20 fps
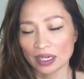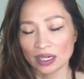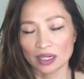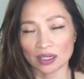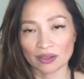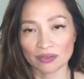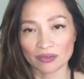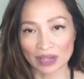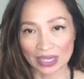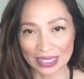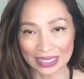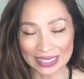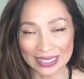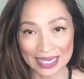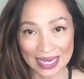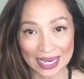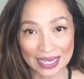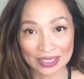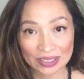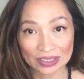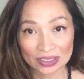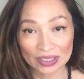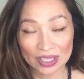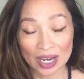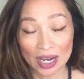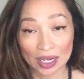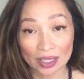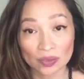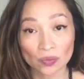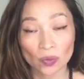of any
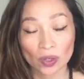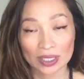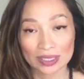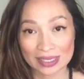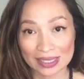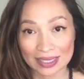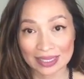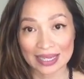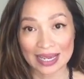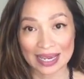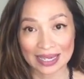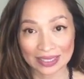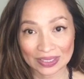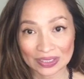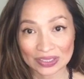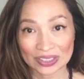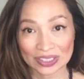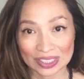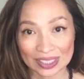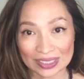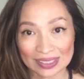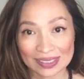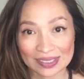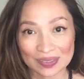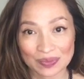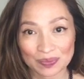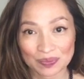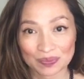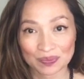unwanted energies.